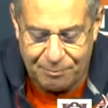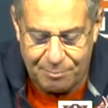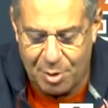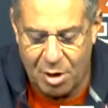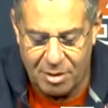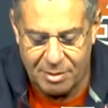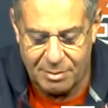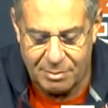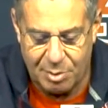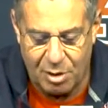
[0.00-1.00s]
part
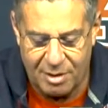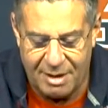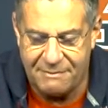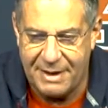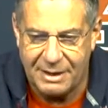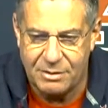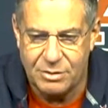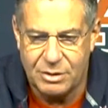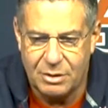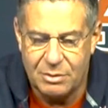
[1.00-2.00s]
of that factor.
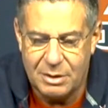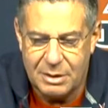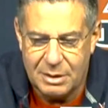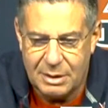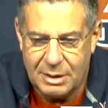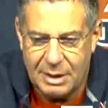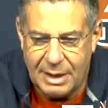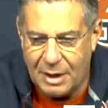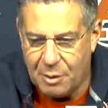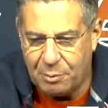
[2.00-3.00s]
So,
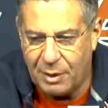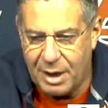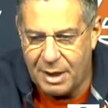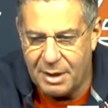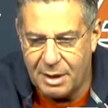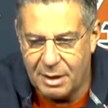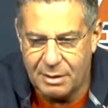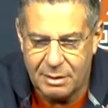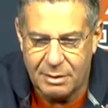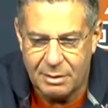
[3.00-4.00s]
yeah, they're playing.
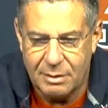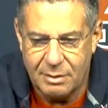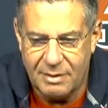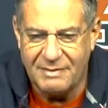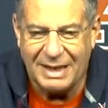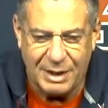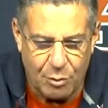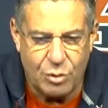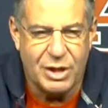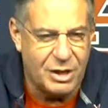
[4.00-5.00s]
They've got their
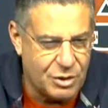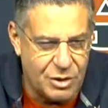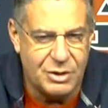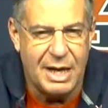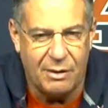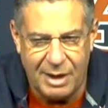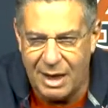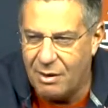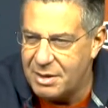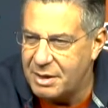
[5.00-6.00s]
rotations down
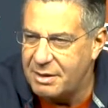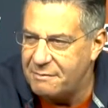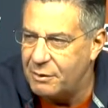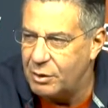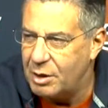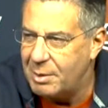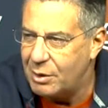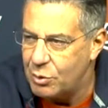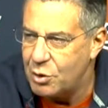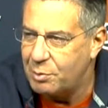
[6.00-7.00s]
now. I think they feel good about
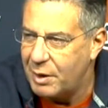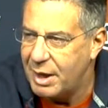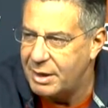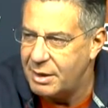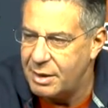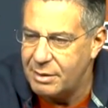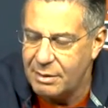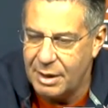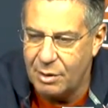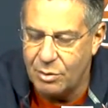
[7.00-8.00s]
who they're playing
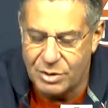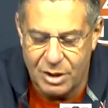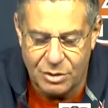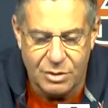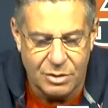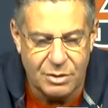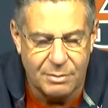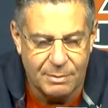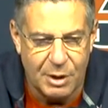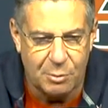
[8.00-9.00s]
and their rotations.
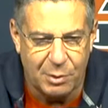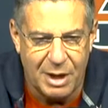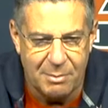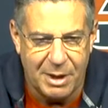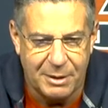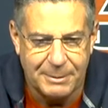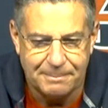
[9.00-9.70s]
And they're playing better.